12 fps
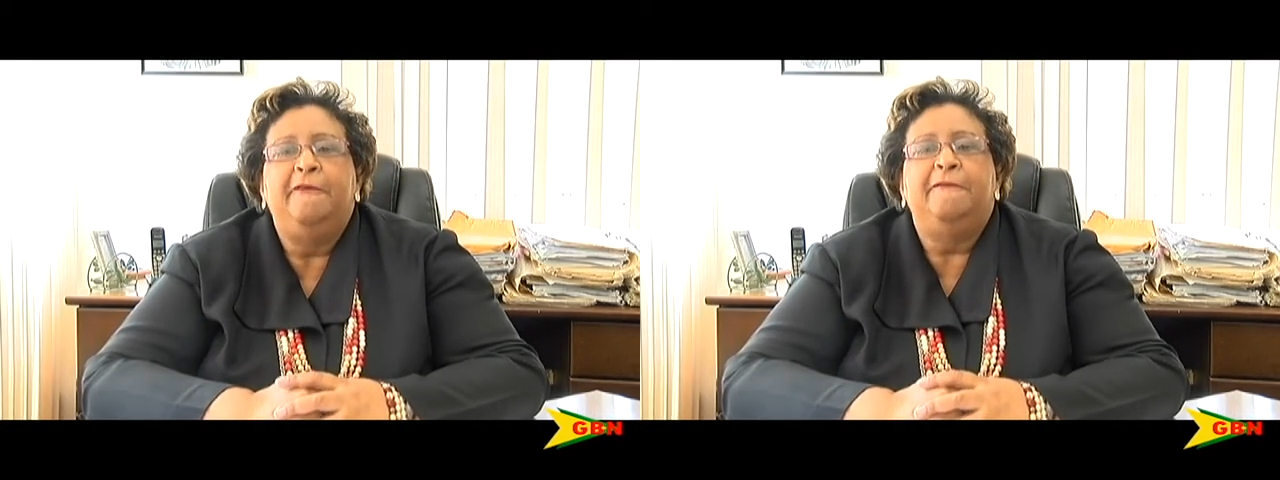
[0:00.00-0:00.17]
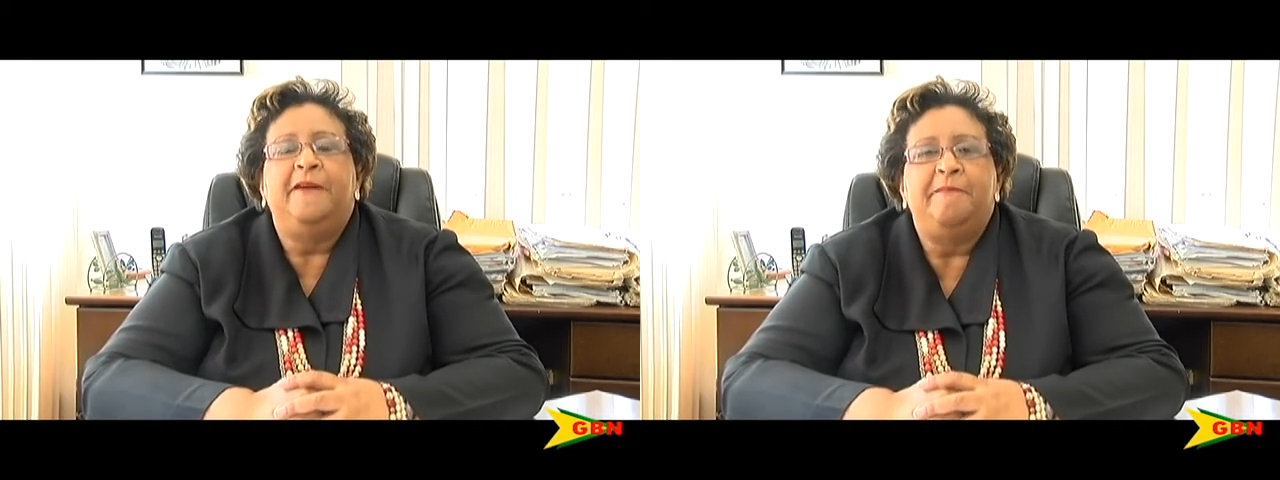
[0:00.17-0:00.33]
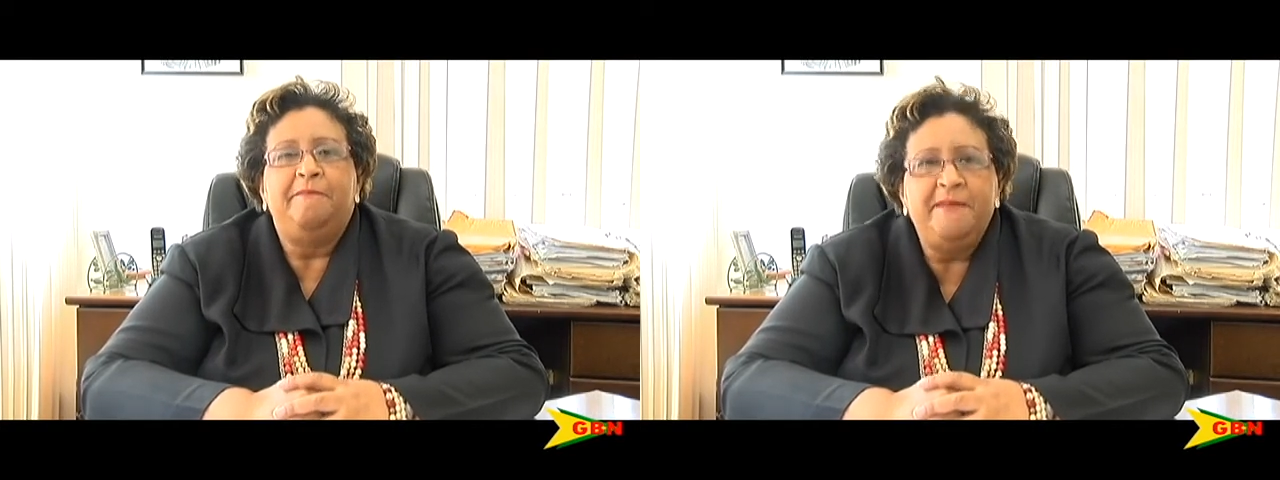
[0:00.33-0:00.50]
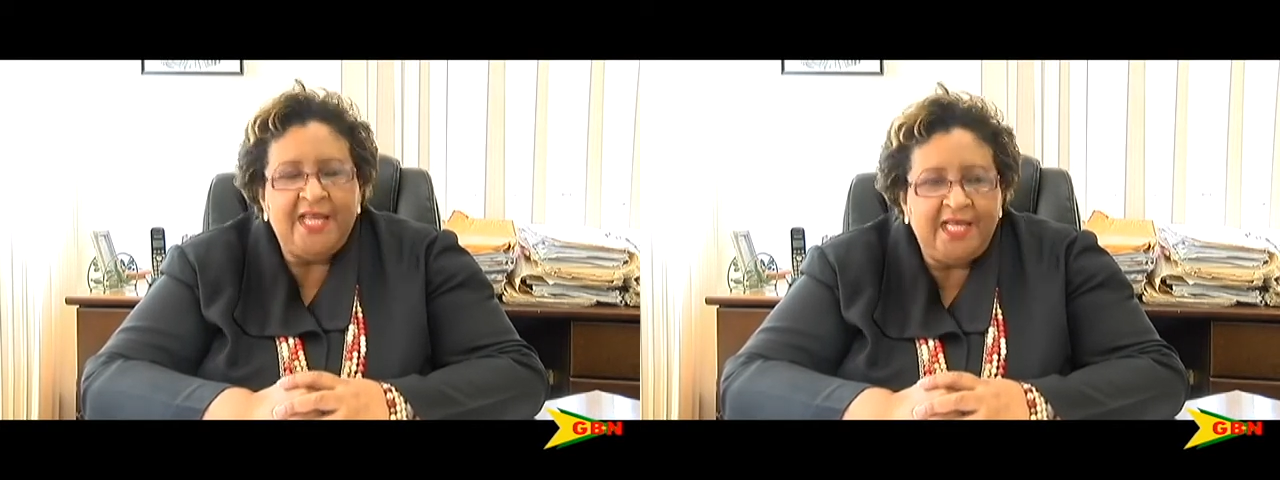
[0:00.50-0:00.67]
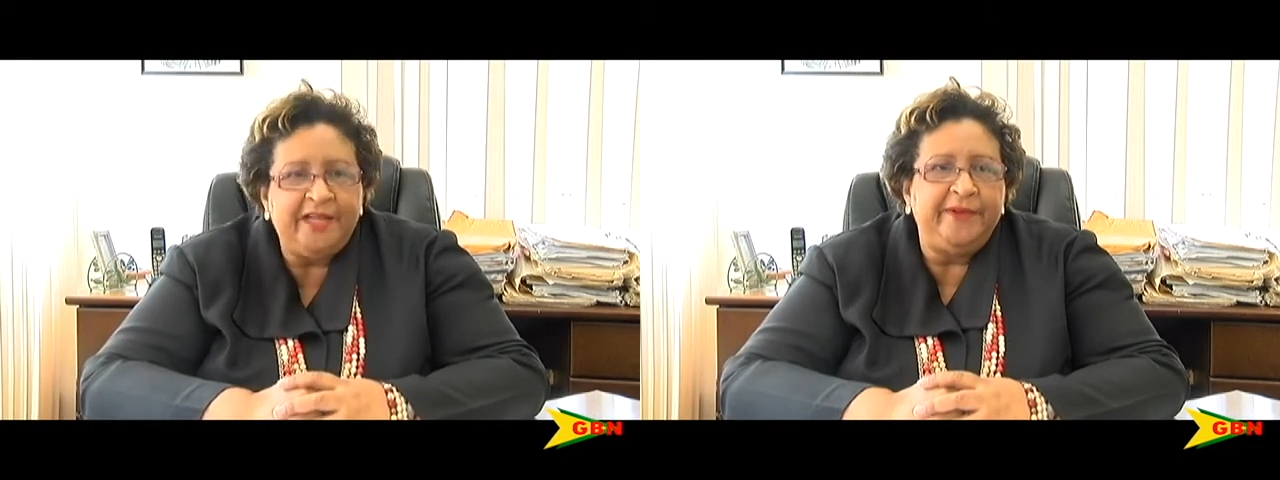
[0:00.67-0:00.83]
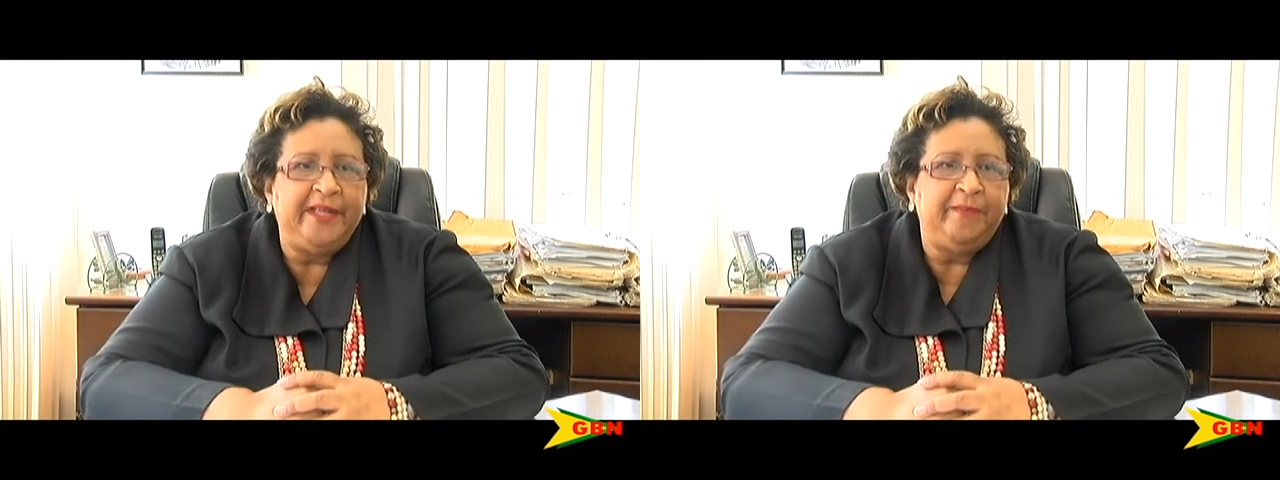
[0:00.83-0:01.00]

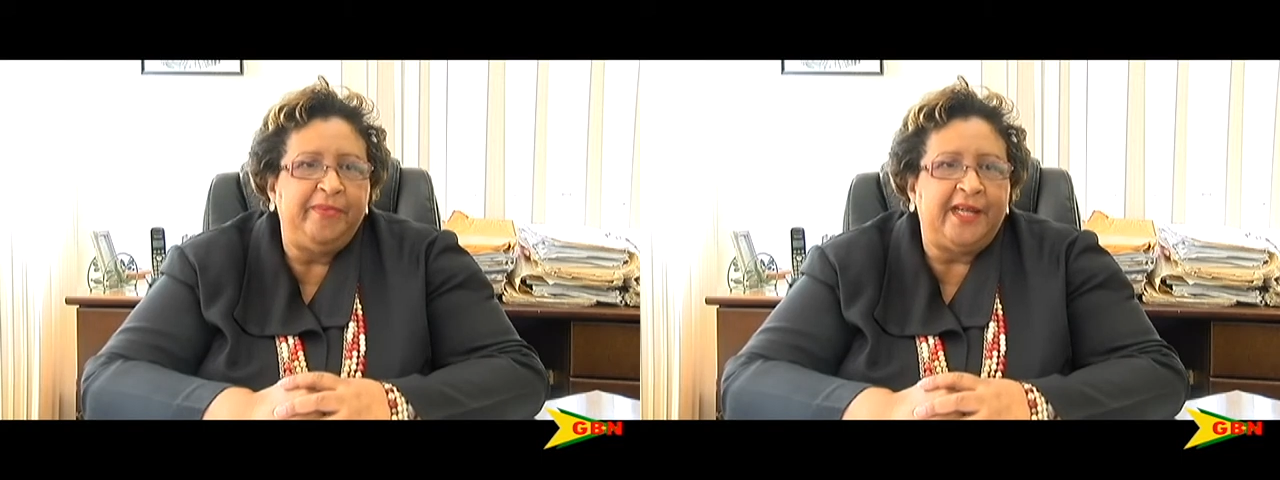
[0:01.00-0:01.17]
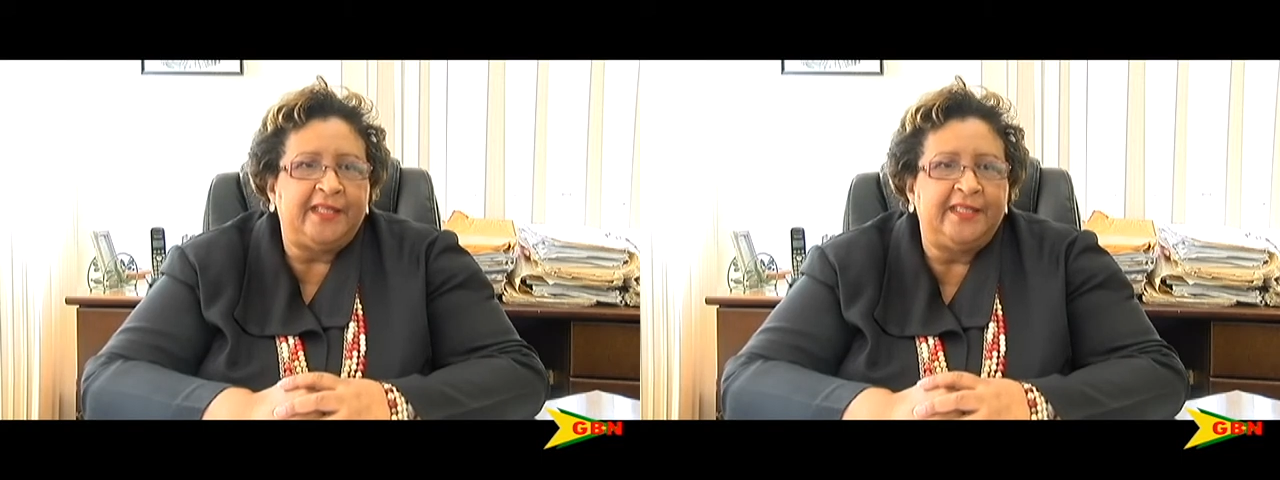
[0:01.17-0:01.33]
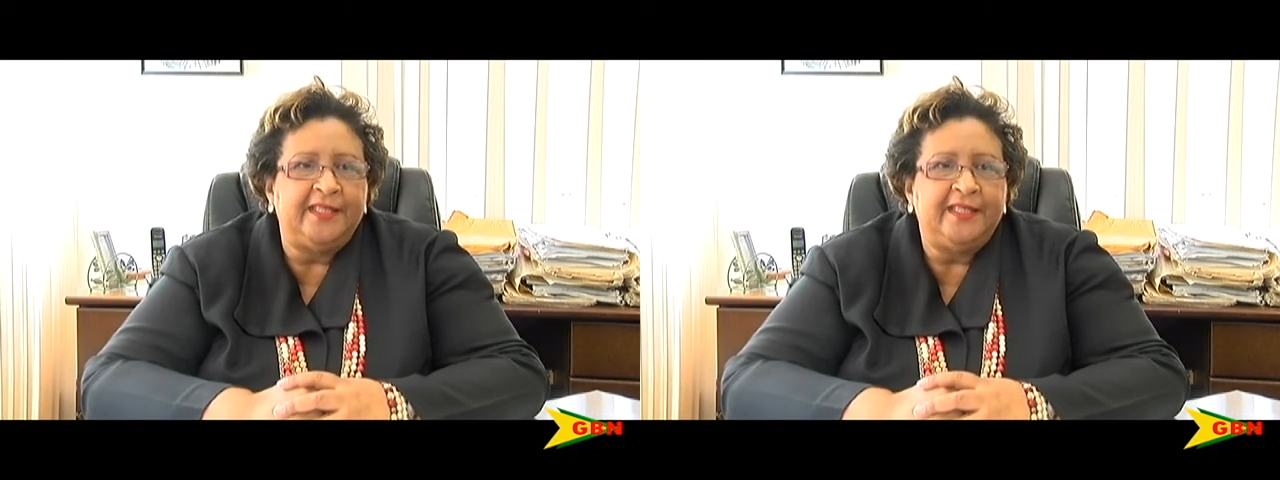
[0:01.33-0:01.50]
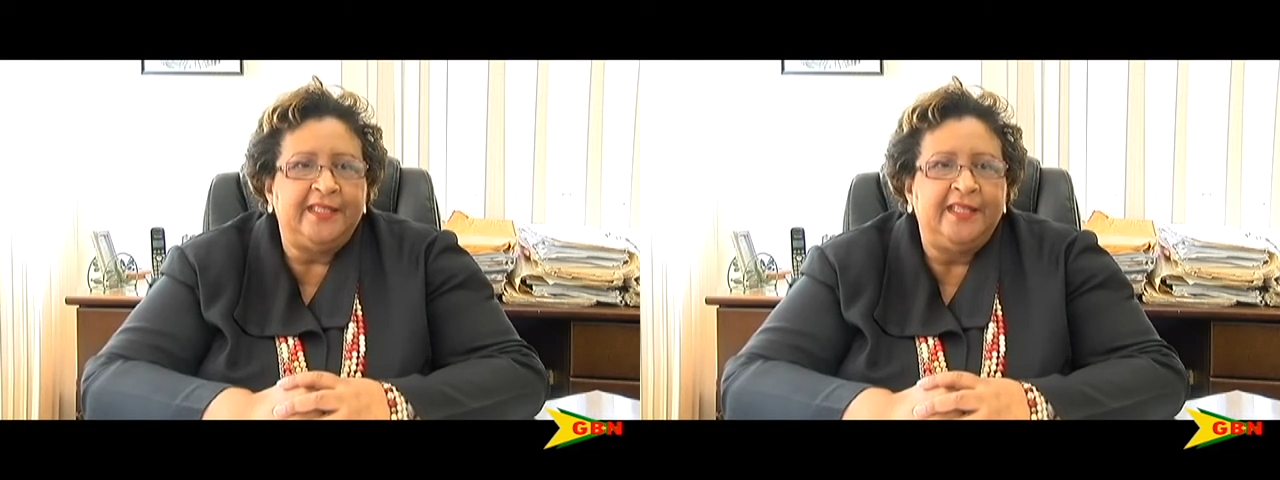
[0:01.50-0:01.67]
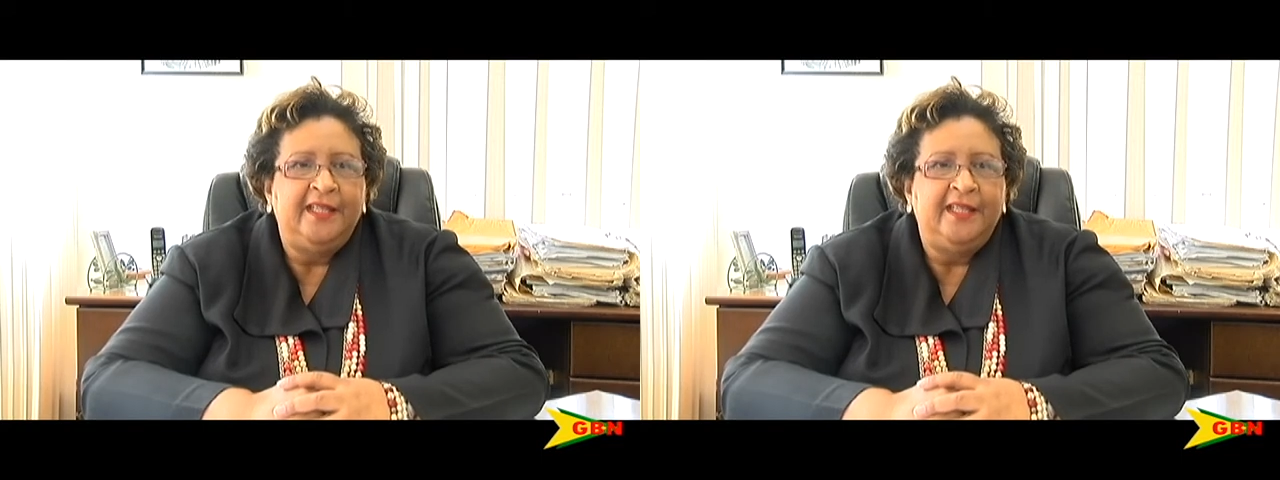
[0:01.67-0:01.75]
familiar with the practice,